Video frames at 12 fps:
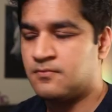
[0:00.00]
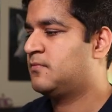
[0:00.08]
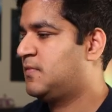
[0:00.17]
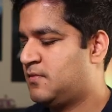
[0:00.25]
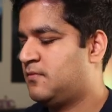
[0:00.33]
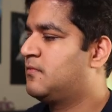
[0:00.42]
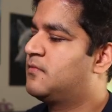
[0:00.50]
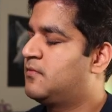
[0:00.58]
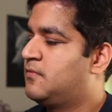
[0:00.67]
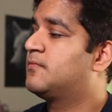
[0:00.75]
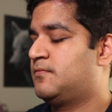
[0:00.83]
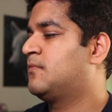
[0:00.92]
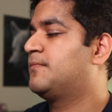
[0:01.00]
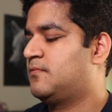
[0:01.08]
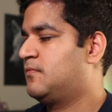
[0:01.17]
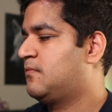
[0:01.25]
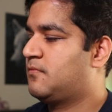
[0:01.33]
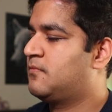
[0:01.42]

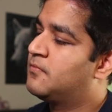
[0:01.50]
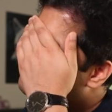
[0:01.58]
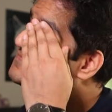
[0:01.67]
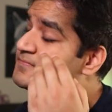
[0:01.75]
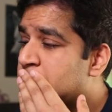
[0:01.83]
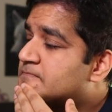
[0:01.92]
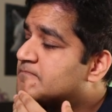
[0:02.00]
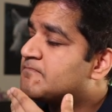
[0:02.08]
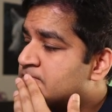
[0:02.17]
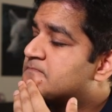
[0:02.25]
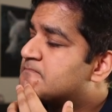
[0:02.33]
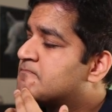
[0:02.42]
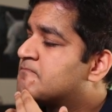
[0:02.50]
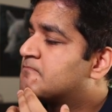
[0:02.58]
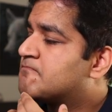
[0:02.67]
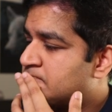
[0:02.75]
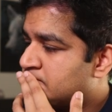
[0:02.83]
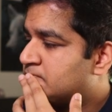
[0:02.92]

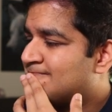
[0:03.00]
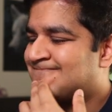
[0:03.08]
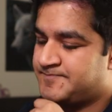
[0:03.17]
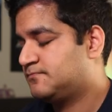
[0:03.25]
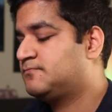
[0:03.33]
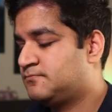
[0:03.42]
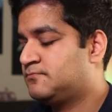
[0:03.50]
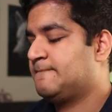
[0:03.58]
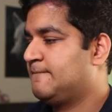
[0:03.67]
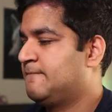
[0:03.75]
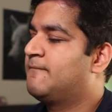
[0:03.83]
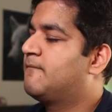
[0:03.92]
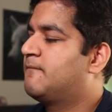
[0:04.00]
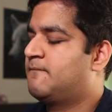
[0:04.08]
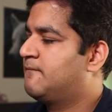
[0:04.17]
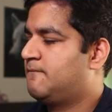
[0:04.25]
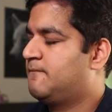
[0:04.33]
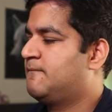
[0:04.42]

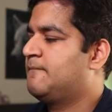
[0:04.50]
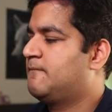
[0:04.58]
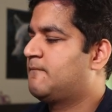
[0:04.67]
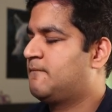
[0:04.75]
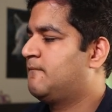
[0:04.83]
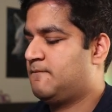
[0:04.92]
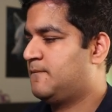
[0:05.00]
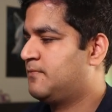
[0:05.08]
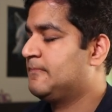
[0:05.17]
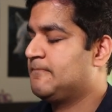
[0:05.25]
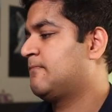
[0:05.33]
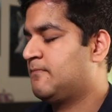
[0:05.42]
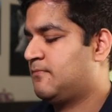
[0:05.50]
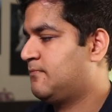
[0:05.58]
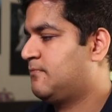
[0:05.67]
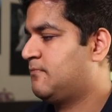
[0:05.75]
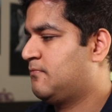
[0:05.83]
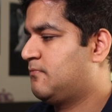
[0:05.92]

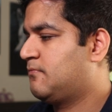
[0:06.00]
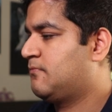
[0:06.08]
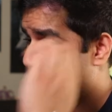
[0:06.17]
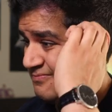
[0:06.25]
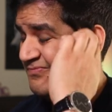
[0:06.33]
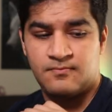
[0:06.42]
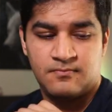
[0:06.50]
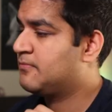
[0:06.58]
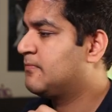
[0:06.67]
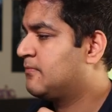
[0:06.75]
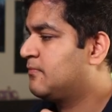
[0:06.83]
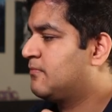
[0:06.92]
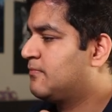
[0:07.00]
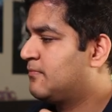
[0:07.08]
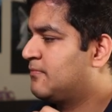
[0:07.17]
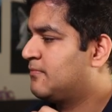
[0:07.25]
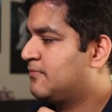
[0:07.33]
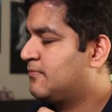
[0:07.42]

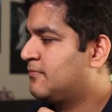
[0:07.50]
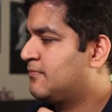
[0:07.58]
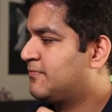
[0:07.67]
Nobody speaks.